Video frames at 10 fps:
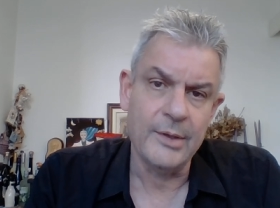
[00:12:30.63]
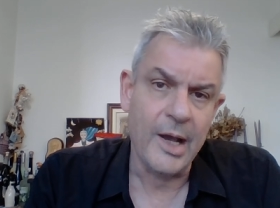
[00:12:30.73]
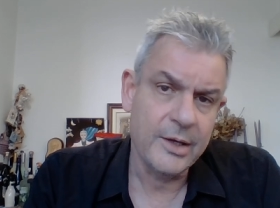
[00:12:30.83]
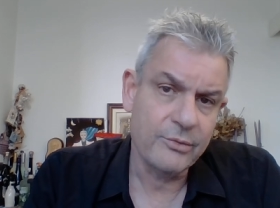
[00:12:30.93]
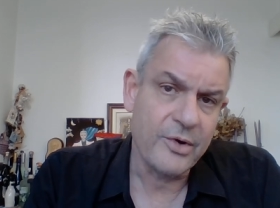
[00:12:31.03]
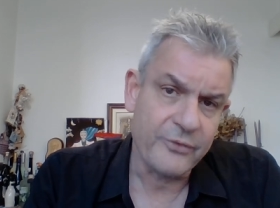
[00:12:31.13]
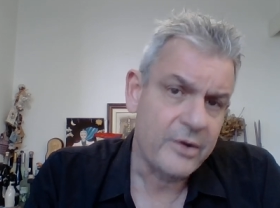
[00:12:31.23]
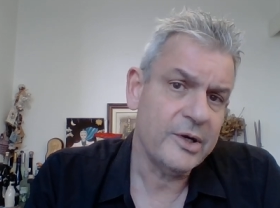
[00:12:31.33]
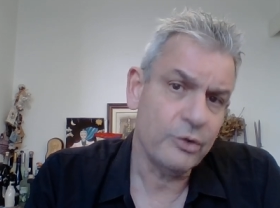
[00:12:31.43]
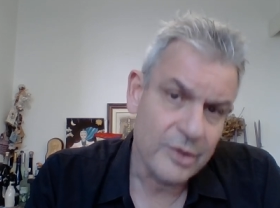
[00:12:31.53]
I
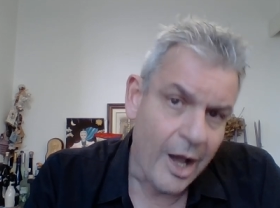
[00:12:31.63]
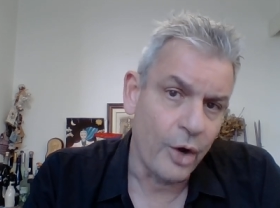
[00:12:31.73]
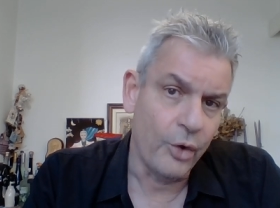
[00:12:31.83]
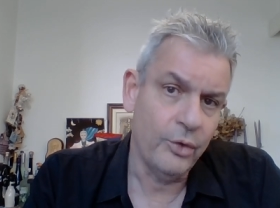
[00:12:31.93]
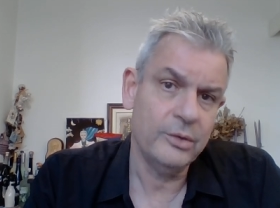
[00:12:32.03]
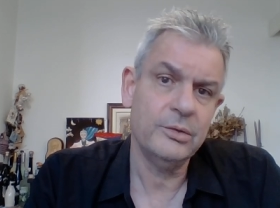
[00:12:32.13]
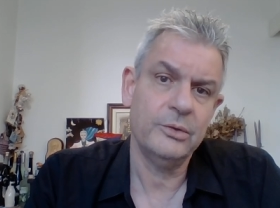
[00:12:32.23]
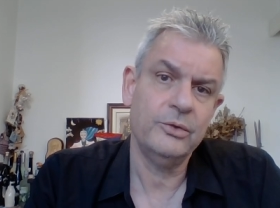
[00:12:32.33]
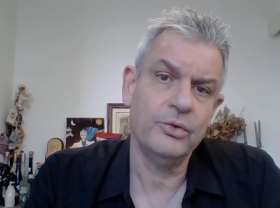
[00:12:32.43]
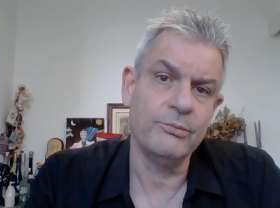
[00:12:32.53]
refer you now
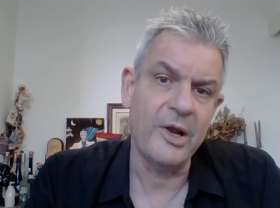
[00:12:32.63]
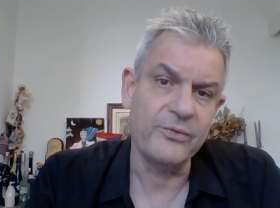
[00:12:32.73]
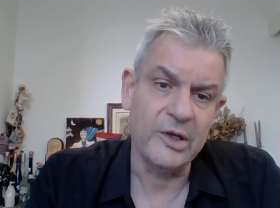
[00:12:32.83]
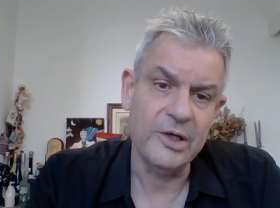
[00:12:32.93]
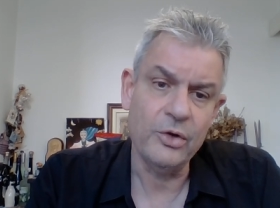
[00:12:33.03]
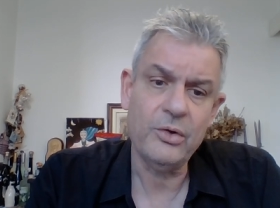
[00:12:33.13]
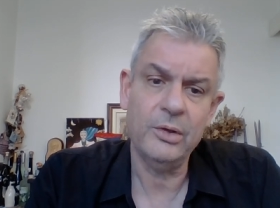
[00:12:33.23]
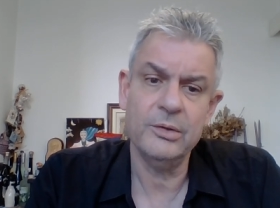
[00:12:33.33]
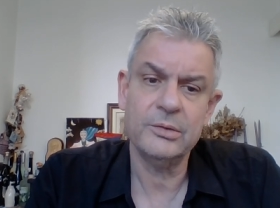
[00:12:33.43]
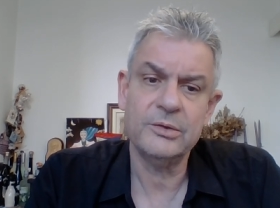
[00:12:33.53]
to my video